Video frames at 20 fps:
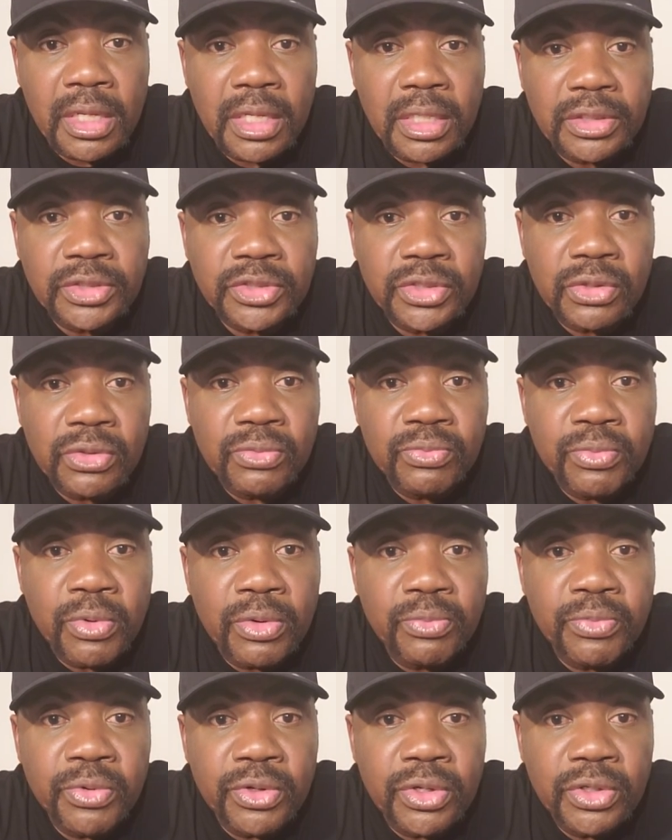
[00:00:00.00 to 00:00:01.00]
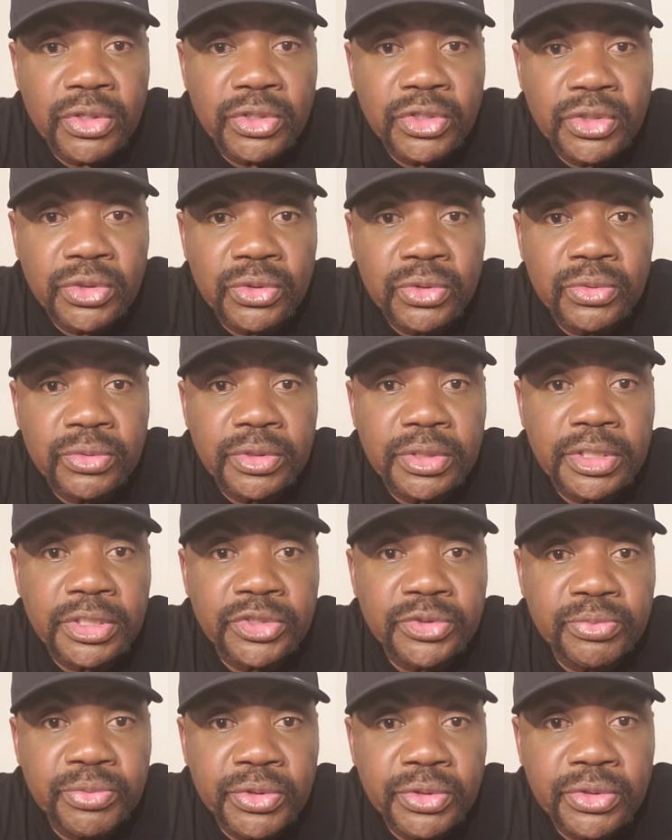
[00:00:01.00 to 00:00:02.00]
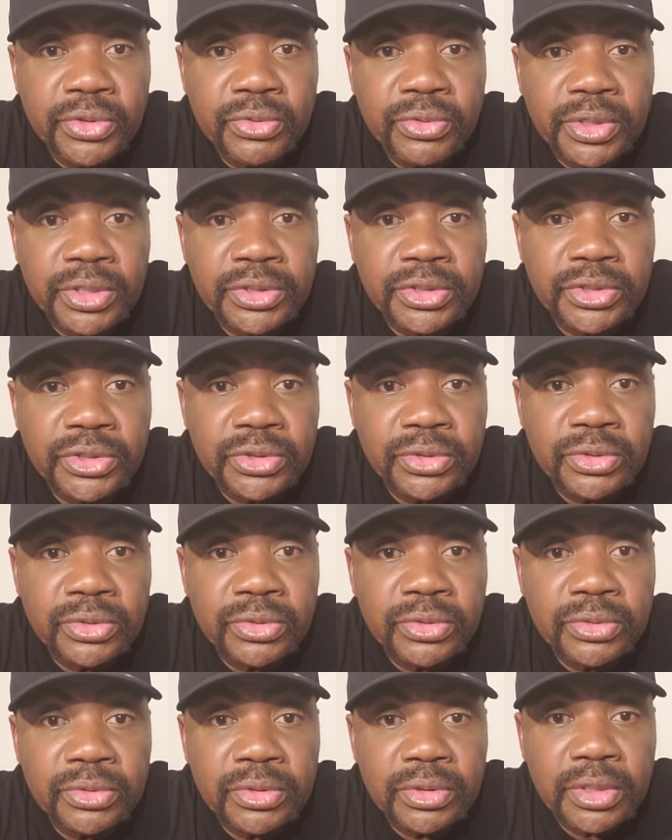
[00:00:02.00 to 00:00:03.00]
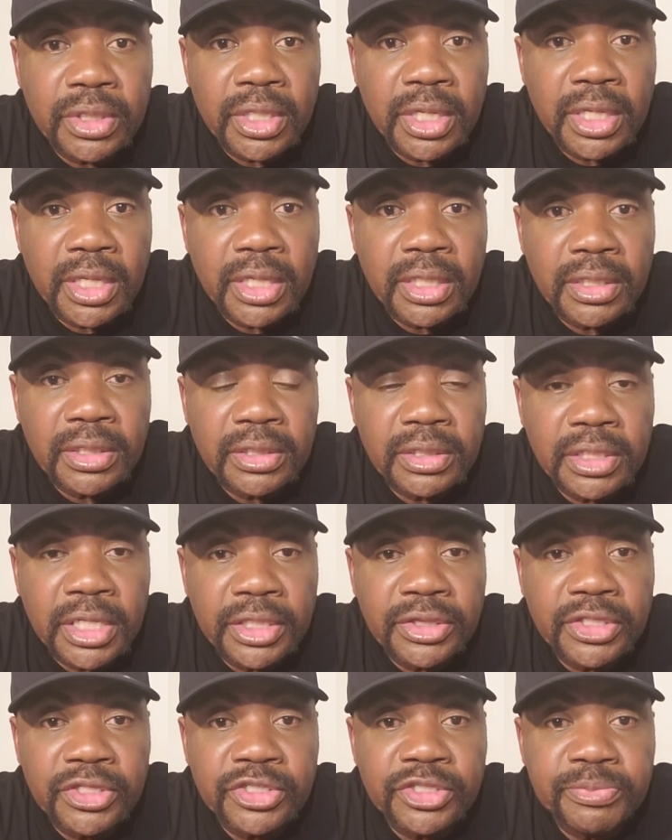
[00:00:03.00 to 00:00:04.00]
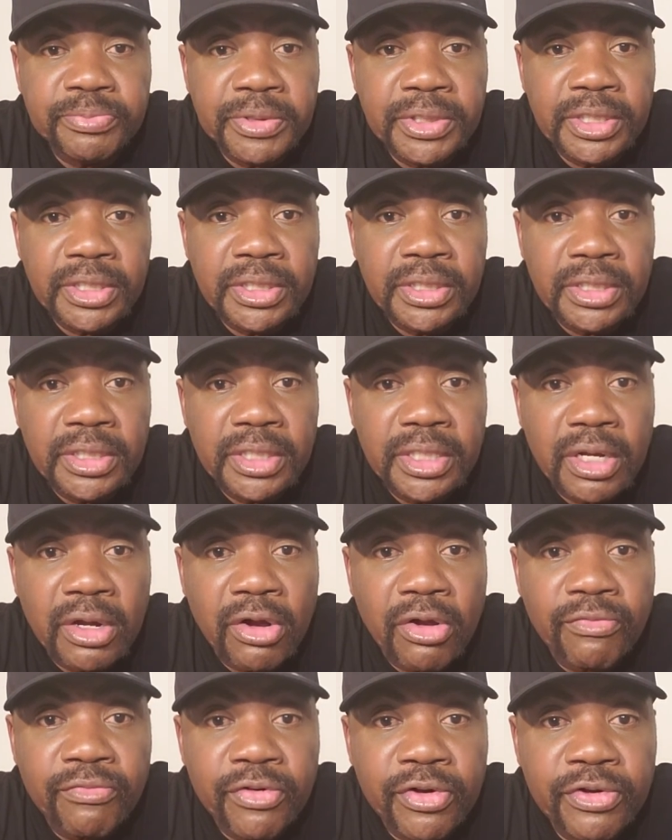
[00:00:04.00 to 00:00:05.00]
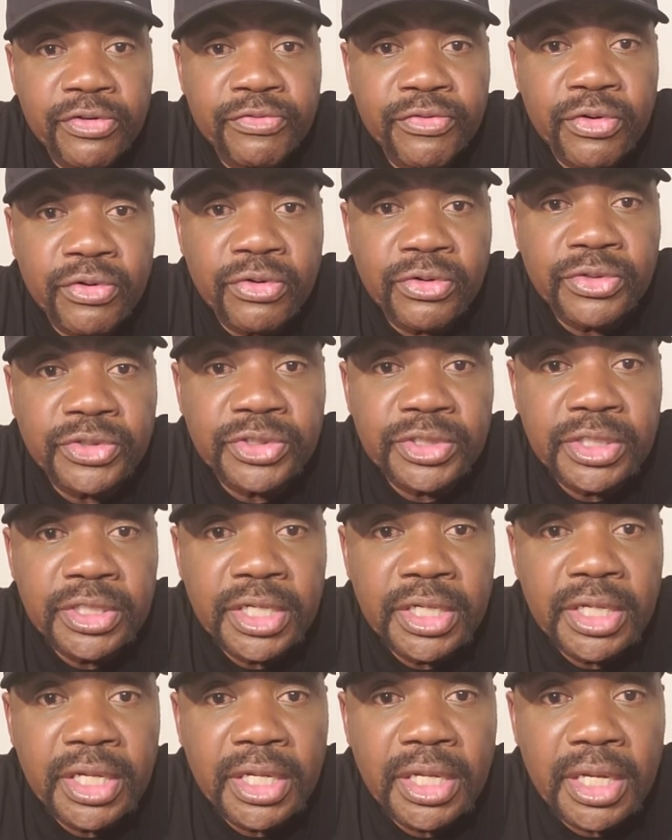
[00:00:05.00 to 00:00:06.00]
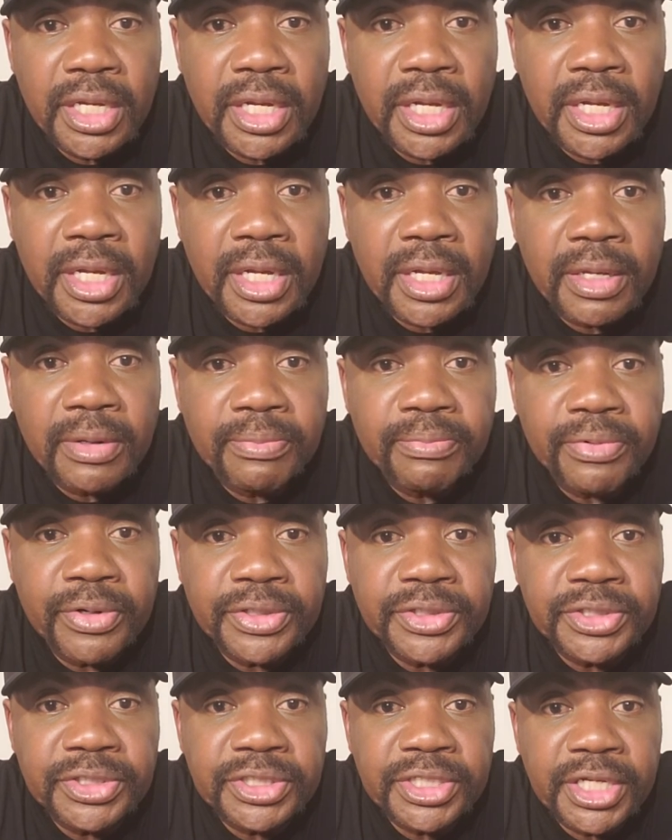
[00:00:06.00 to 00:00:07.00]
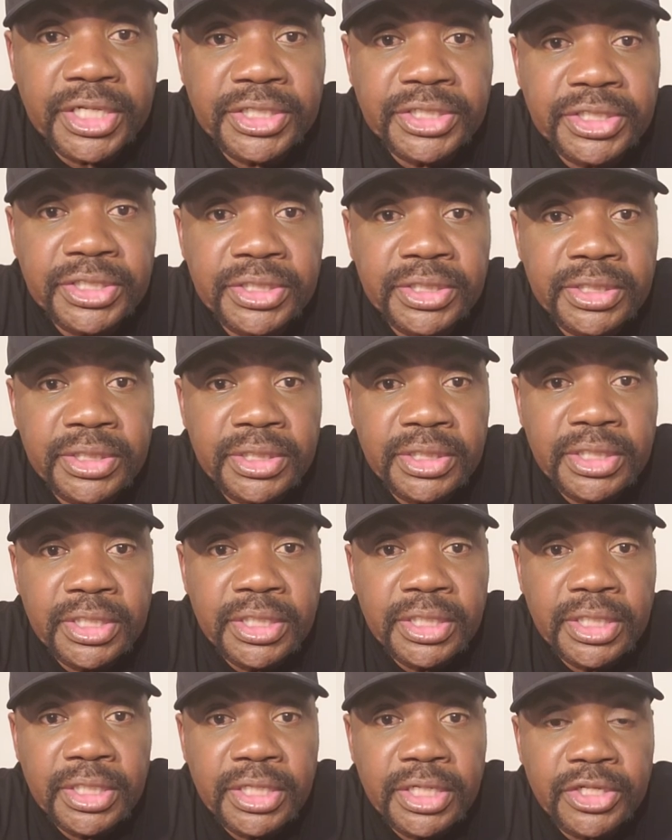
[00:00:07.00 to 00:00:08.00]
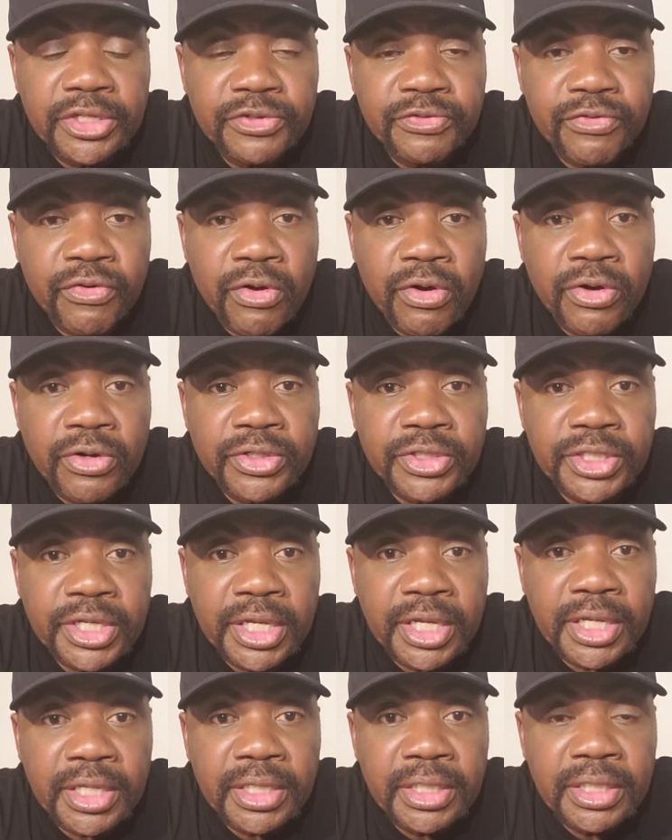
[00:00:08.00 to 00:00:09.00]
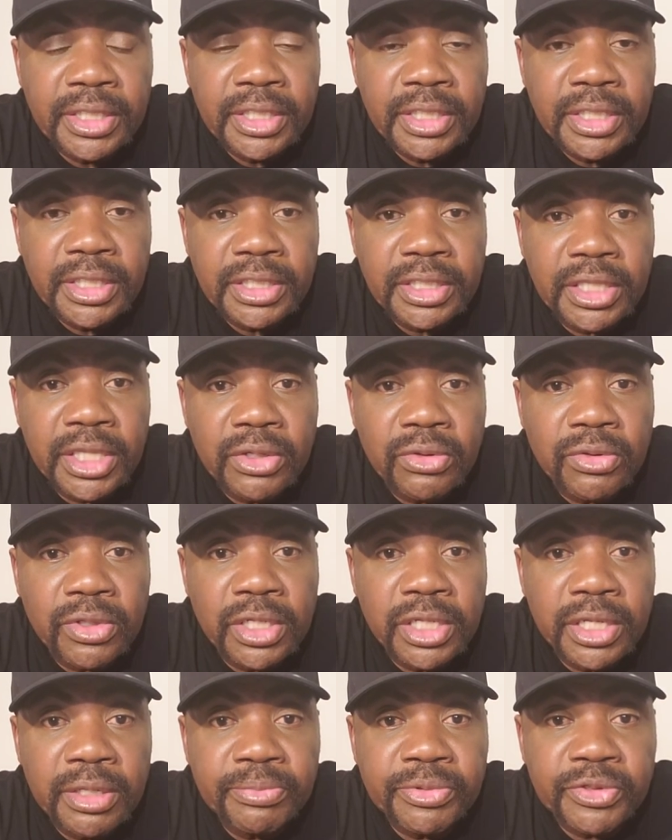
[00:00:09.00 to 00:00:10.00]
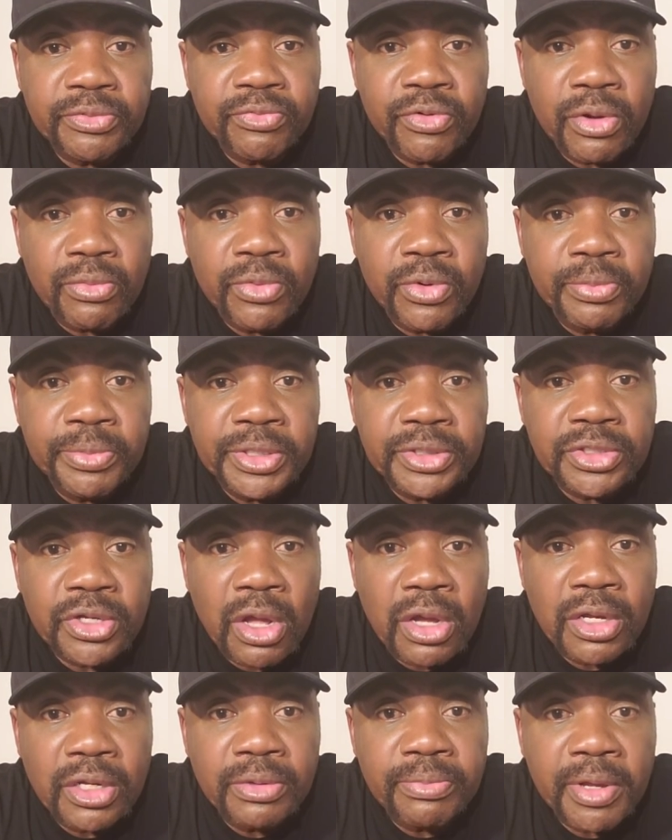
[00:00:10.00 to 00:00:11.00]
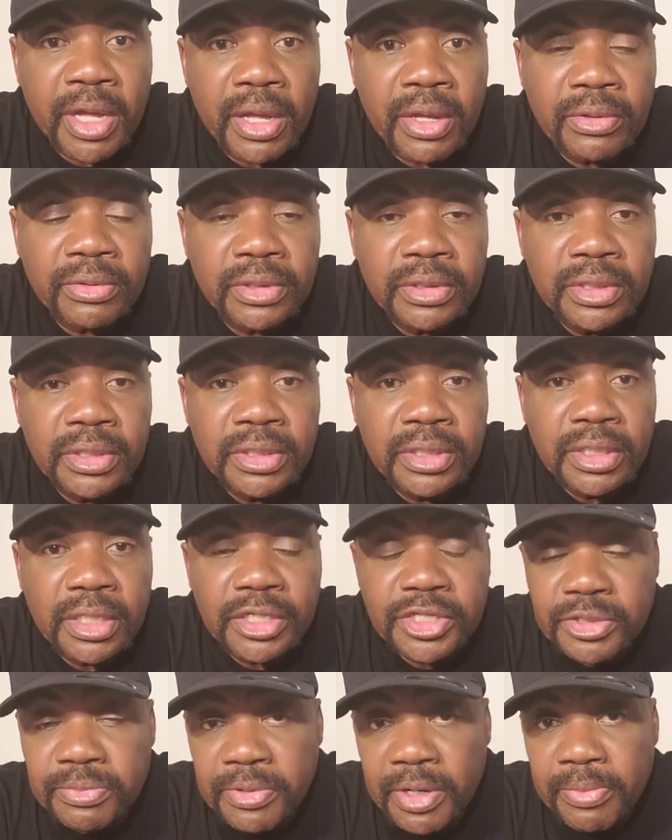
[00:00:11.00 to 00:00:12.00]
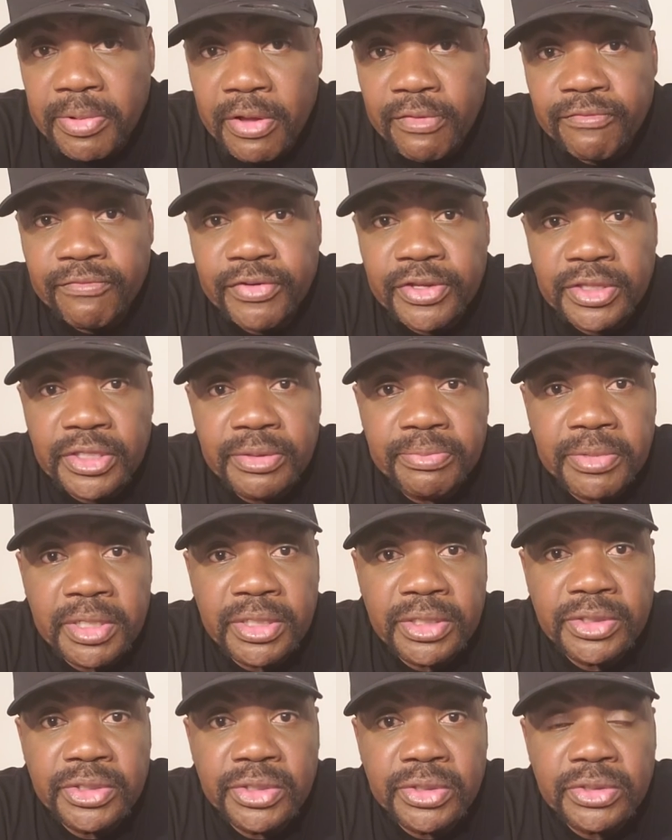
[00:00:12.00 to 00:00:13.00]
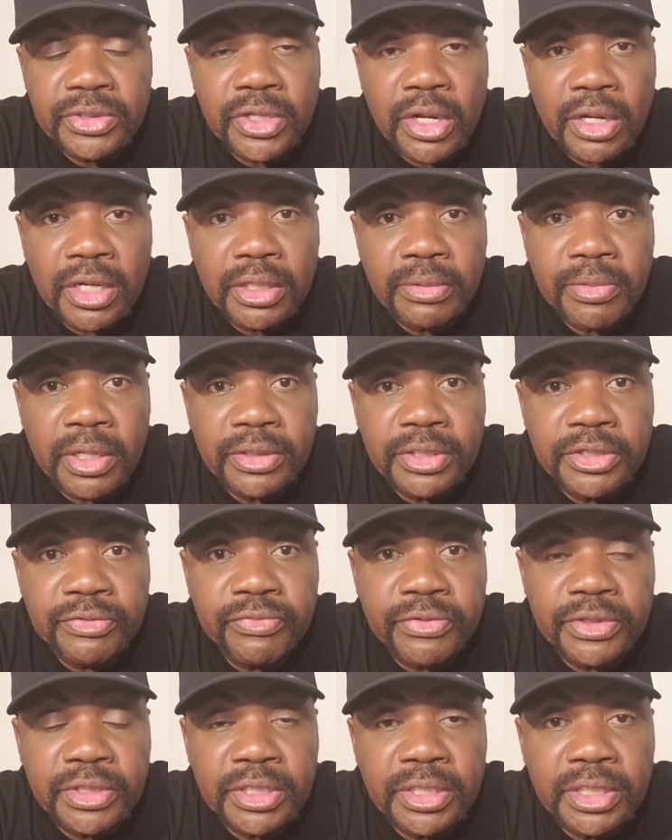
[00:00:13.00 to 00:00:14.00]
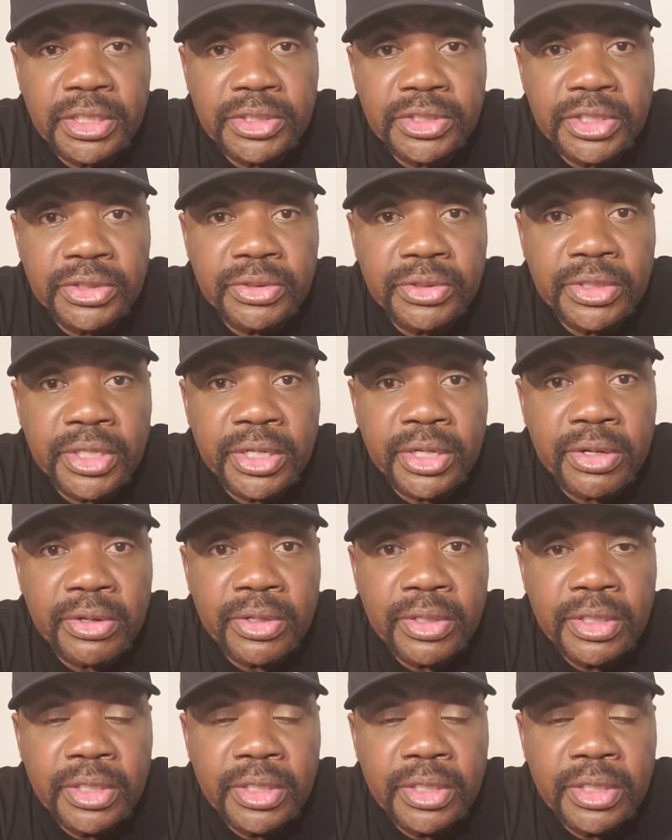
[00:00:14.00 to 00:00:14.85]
So what we're going to do is we're going to let this be our very first presentation as far as a little glimpse of what we'll be talking about. I spent about 50 minutes here talking about different things here and there,